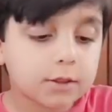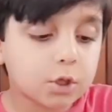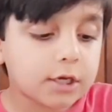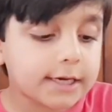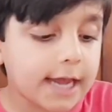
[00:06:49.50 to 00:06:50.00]
so
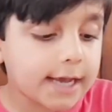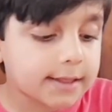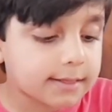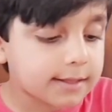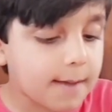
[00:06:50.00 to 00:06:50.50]
the next
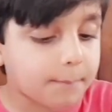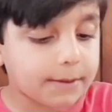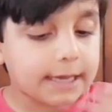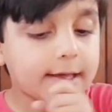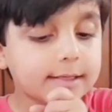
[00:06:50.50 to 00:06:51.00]
step
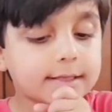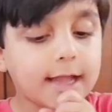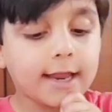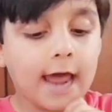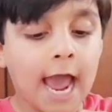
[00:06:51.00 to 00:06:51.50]
is
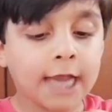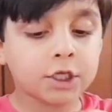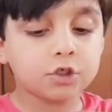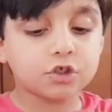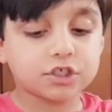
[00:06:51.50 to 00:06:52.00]
that I
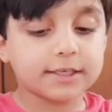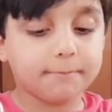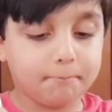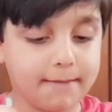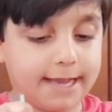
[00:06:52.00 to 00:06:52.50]
usually
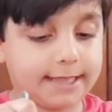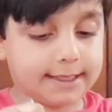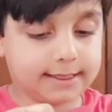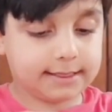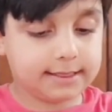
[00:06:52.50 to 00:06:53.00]
mix.
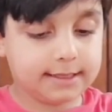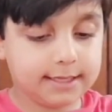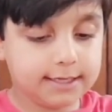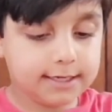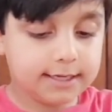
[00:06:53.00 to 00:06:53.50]

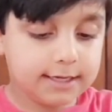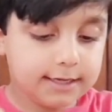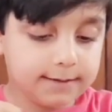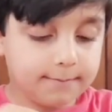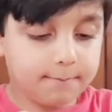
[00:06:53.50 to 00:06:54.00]

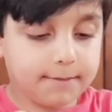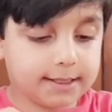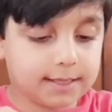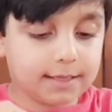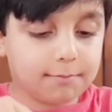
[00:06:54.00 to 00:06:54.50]
Mix
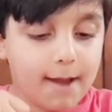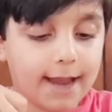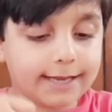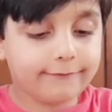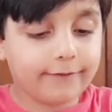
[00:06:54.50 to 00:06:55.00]
the
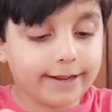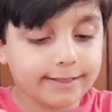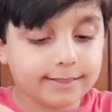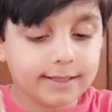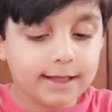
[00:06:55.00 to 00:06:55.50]
smiley
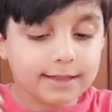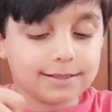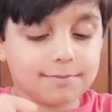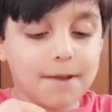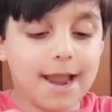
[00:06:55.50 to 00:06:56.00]
face.
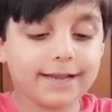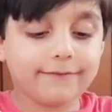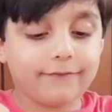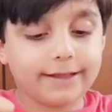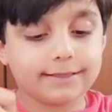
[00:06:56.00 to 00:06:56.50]
Smiley
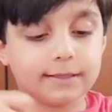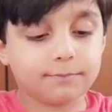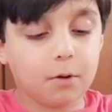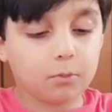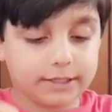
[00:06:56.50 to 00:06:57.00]
face is
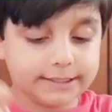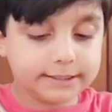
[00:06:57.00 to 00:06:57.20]
broken.